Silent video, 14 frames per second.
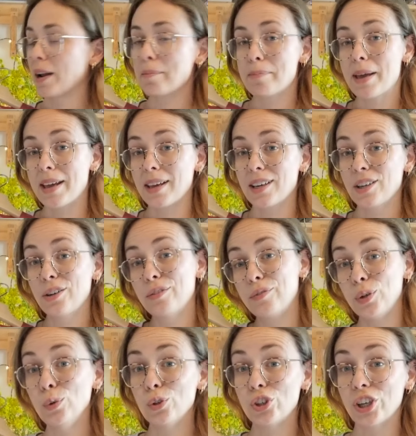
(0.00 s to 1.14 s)
pink
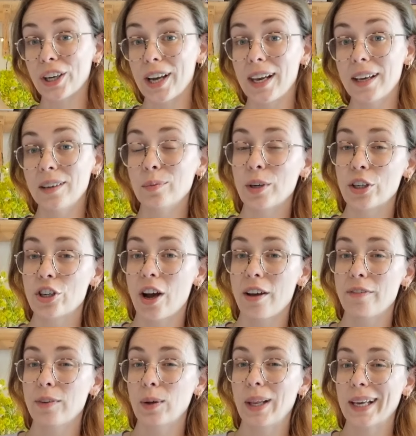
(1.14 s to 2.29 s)
fuchsia colour, which I
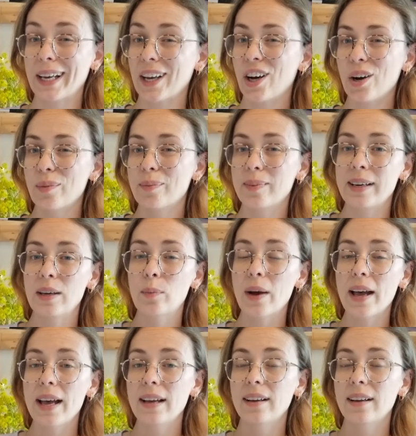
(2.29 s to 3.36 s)
feel like I can't really wear.